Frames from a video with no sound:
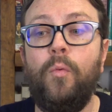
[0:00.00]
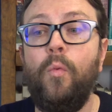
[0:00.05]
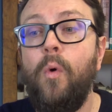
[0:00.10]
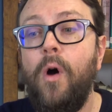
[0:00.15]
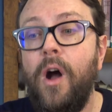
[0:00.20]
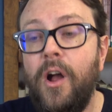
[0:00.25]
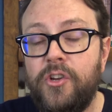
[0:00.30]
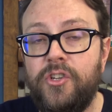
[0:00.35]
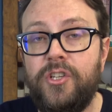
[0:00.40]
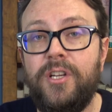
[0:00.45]

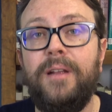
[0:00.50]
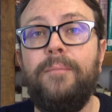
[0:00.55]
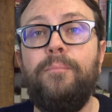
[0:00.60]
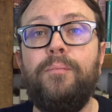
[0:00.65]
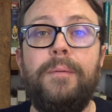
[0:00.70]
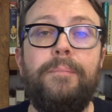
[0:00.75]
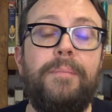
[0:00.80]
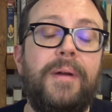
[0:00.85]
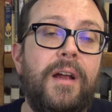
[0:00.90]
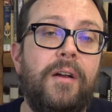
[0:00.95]
washing,
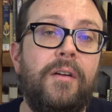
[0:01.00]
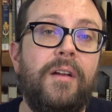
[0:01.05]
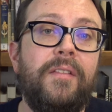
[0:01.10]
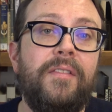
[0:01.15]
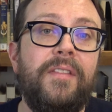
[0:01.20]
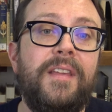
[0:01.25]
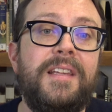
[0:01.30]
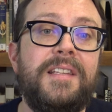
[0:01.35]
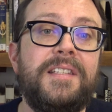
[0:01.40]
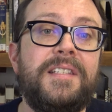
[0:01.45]
preparing
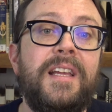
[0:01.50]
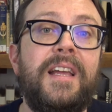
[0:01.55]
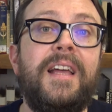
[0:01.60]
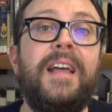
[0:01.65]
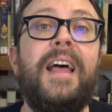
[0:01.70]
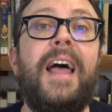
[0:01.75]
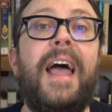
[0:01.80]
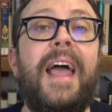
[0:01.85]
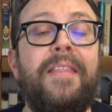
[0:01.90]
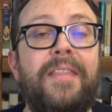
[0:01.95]
these,
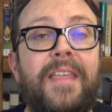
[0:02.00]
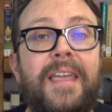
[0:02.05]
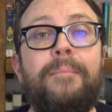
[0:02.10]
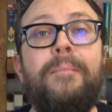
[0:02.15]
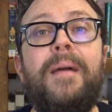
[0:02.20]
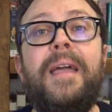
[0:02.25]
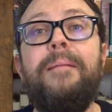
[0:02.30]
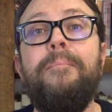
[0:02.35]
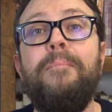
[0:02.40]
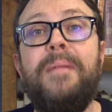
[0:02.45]
and they
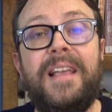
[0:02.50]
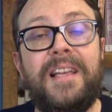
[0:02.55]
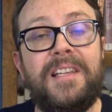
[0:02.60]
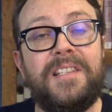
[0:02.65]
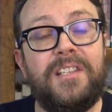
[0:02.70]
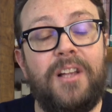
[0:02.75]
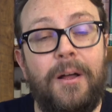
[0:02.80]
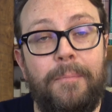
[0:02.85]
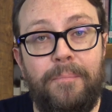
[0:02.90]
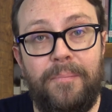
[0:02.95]
may
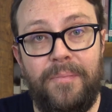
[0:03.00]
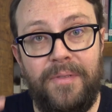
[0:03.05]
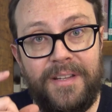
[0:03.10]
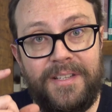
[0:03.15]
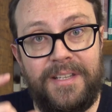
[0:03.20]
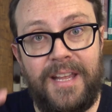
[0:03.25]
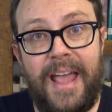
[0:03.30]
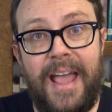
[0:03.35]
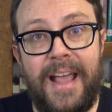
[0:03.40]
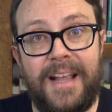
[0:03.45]
mix up the
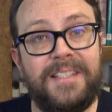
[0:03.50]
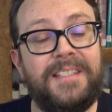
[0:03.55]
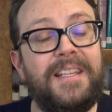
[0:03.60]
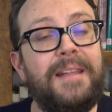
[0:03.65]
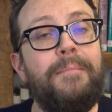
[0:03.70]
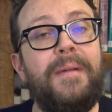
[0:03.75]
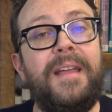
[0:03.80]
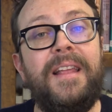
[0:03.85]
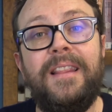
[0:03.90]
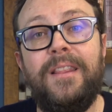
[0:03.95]
tags, they
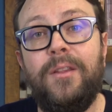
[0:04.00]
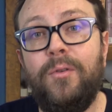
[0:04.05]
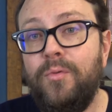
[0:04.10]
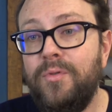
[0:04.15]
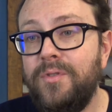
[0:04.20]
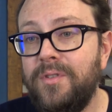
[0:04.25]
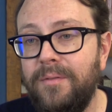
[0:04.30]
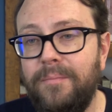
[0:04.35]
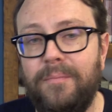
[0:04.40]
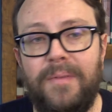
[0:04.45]
may
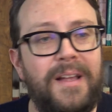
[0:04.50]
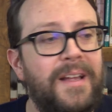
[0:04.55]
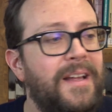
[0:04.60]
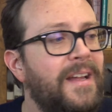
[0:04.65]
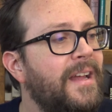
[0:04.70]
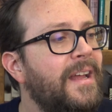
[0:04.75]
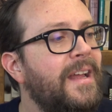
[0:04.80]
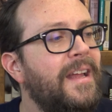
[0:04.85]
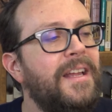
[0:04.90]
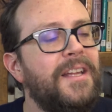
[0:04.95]
lose them.
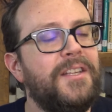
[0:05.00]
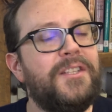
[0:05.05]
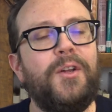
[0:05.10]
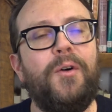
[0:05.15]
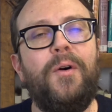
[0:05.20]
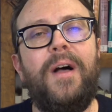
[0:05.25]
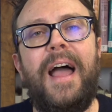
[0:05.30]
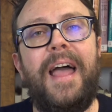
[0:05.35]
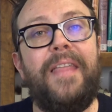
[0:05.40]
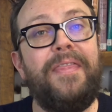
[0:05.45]

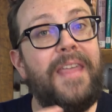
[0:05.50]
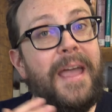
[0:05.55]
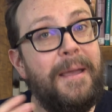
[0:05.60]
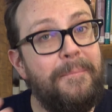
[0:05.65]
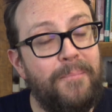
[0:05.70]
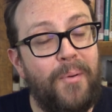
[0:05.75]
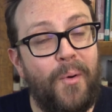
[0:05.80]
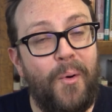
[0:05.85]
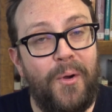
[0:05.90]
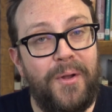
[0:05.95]
So at
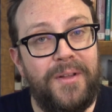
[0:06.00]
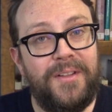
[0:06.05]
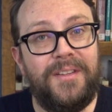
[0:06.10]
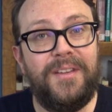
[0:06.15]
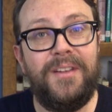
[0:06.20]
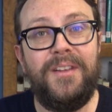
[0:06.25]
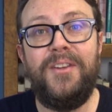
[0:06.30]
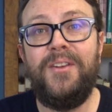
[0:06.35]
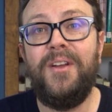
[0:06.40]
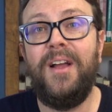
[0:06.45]
that
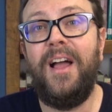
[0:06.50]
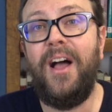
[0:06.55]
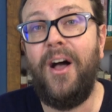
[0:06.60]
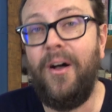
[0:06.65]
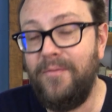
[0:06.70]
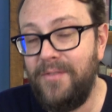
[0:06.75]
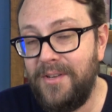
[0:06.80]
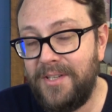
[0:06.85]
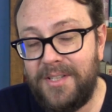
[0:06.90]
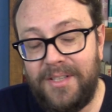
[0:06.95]
point,
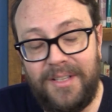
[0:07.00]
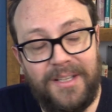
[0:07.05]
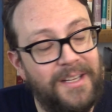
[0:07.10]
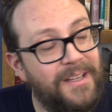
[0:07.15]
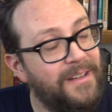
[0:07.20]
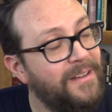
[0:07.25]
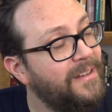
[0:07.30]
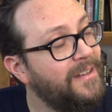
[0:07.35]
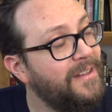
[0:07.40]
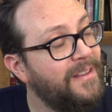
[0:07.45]

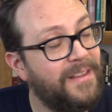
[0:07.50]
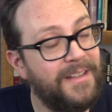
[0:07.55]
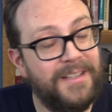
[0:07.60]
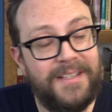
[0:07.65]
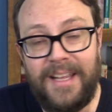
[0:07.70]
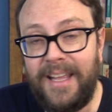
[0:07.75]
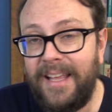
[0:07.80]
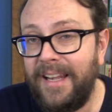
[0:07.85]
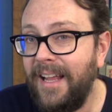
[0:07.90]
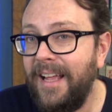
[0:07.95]
obviously, the
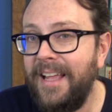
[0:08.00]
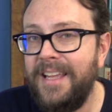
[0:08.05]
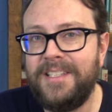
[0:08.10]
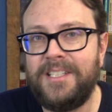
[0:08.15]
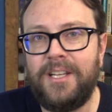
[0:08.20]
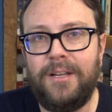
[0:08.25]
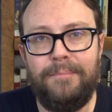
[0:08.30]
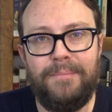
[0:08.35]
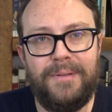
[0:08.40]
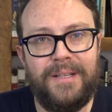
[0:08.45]
data is
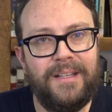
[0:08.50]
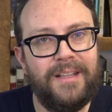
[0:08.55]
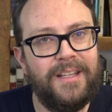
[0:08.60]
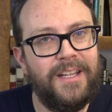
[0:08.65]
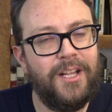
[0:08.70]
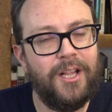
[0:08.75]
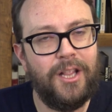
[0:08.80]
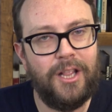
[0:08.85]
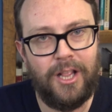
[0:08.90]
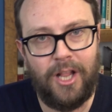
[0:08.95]

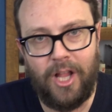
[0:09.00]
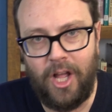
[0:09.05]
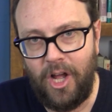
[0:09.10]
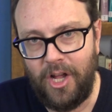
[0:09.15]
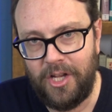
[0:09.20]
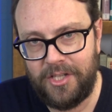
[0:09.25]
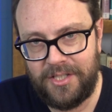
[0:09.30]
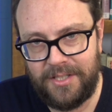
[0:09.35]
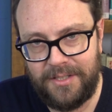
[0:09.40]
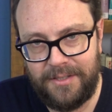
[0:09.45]
completely
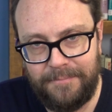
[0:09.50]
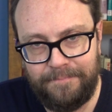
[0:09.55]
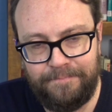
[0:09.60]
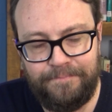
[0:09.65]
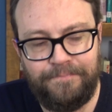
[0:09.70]
lost.